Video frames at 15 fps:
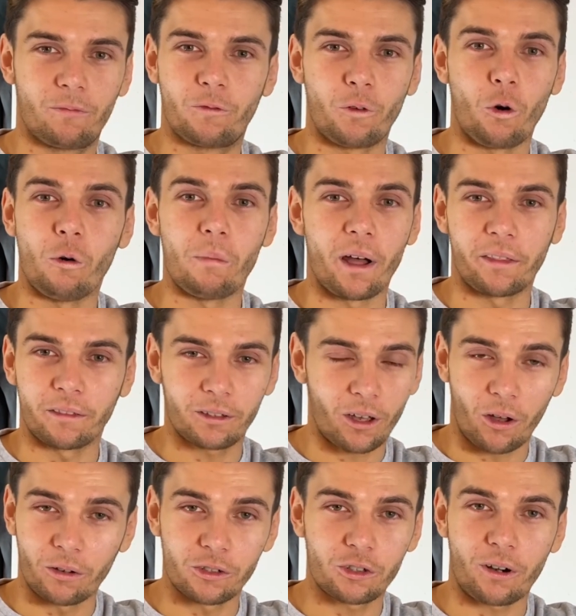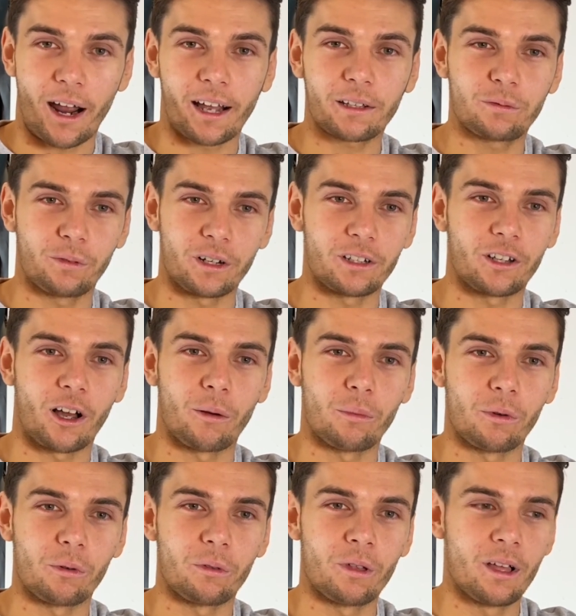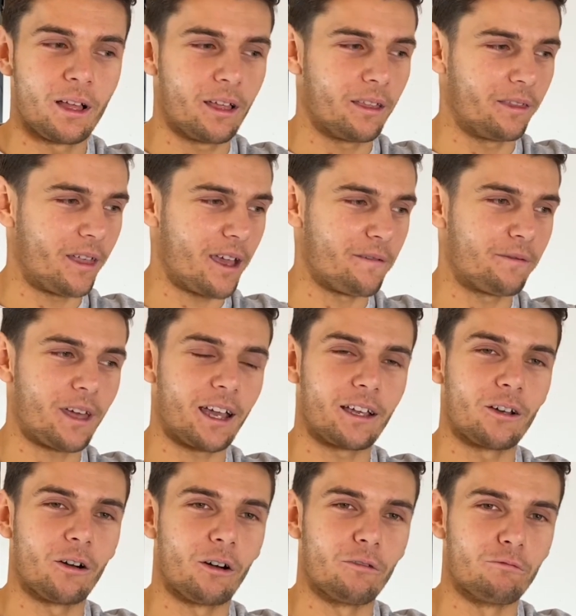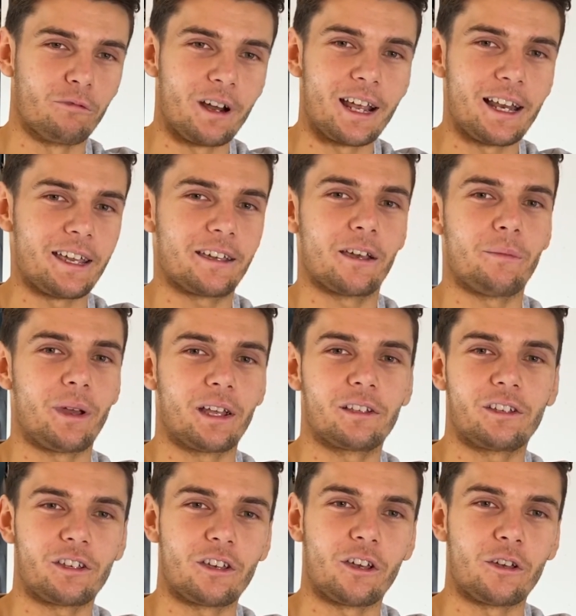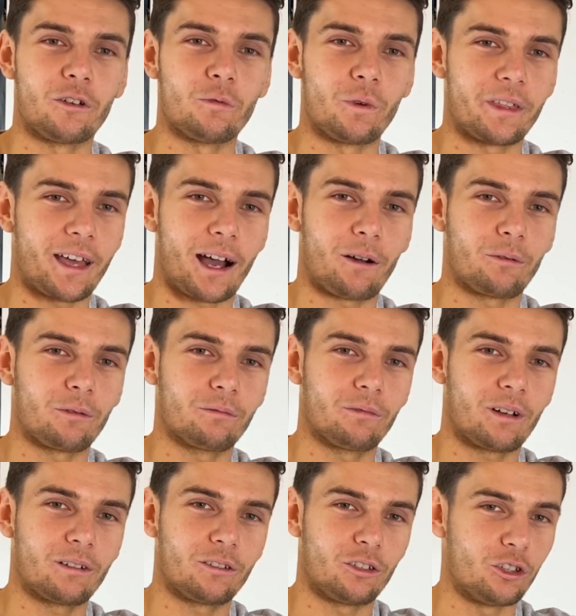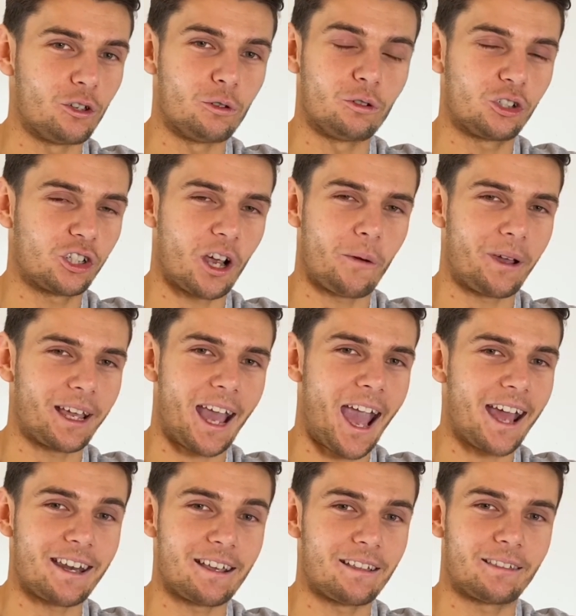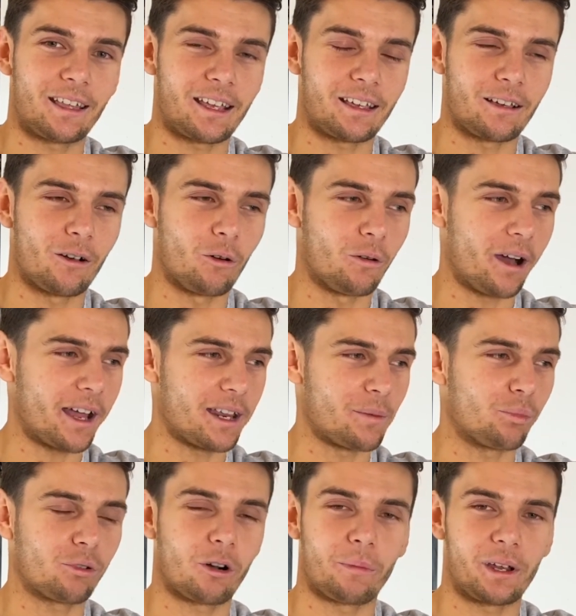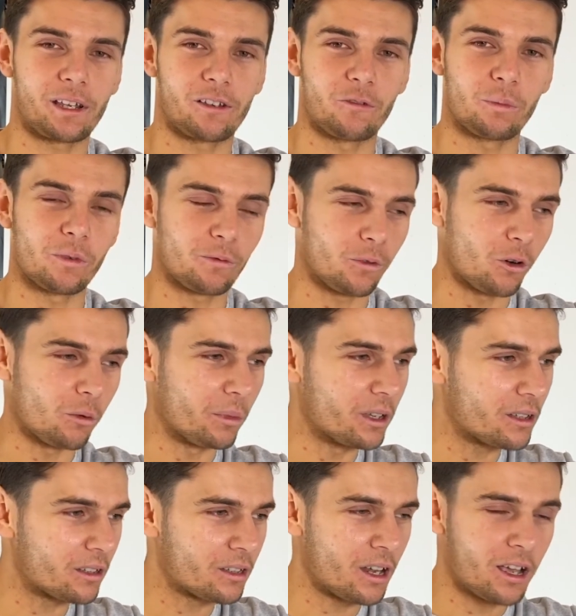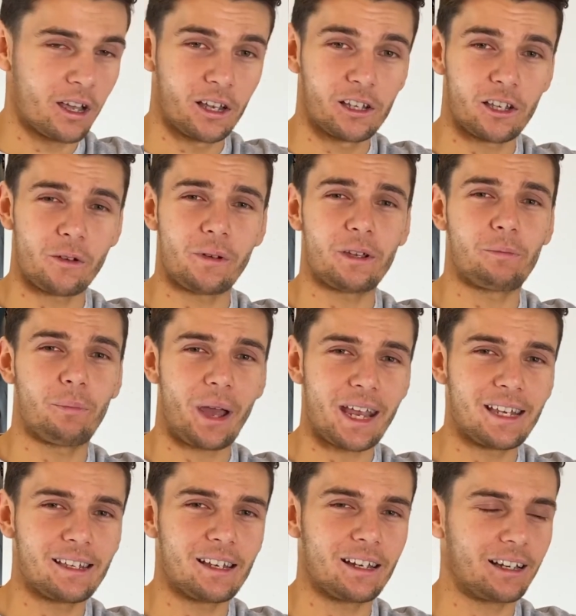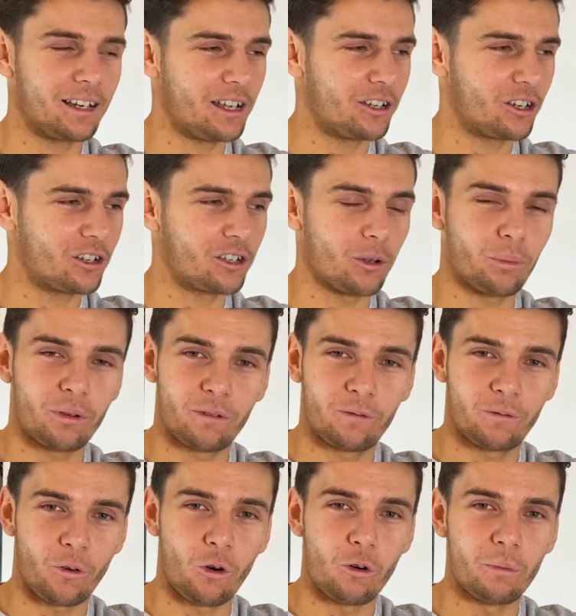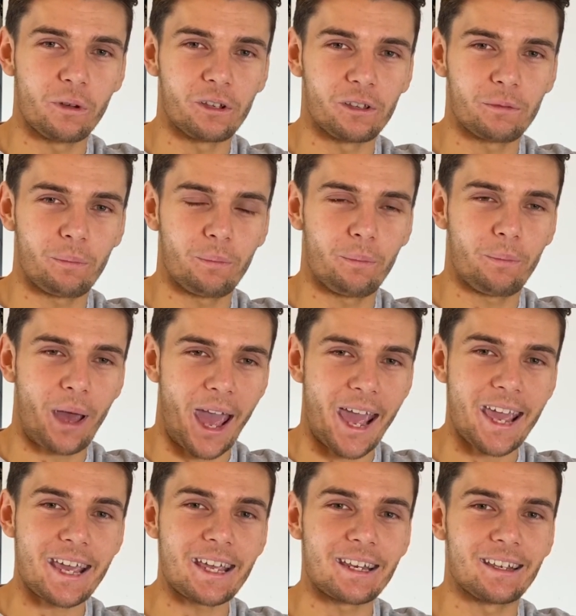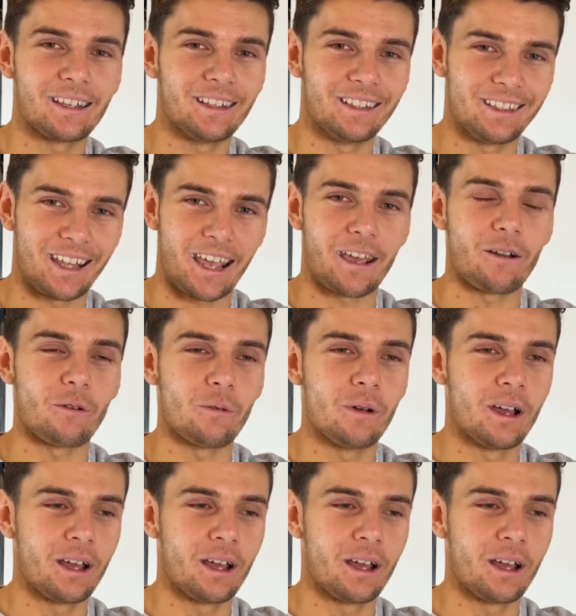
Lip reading: 4-month contract, for example, they've then got to really commit to you without you showing anything or any promise of performance. So it's basically just a performance paid deal.